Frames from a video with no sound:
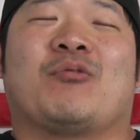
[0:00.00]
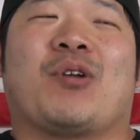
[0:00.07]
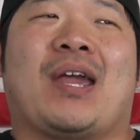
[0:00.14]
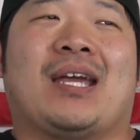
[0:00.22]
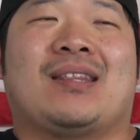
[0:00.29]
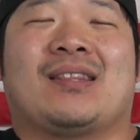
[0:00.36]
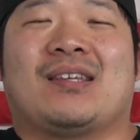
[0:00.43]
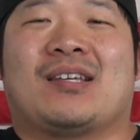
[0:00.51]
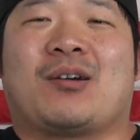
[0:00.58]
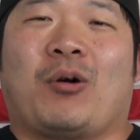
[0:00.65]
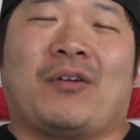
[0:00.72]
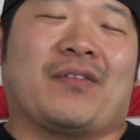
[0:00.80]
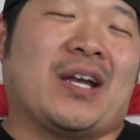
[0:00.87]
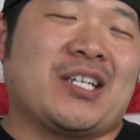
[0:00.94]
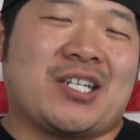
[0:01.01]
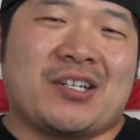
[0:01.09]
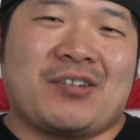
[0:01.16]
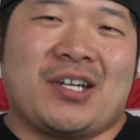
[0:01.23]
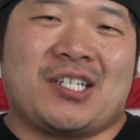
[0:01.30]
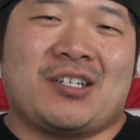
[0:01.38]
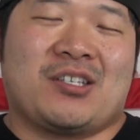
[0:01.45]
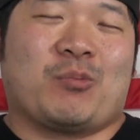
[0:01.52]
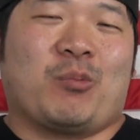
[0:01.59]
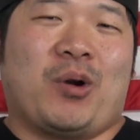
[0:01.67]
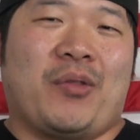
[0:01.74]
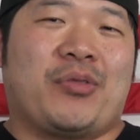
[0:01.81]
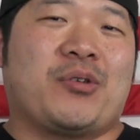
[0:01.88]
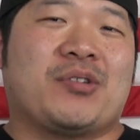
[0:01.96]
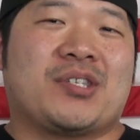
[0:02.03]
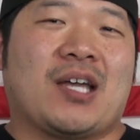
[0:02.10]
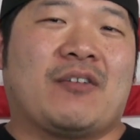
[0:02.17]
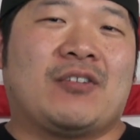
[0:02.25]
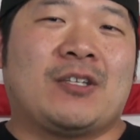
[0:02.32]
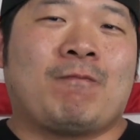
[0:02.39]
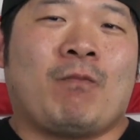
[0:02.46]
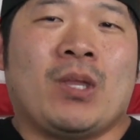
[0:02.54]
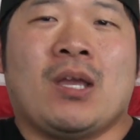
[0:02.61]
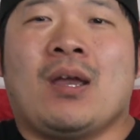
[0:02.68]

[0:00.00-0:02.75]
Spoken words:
rank the Corvette generations 1 through 7.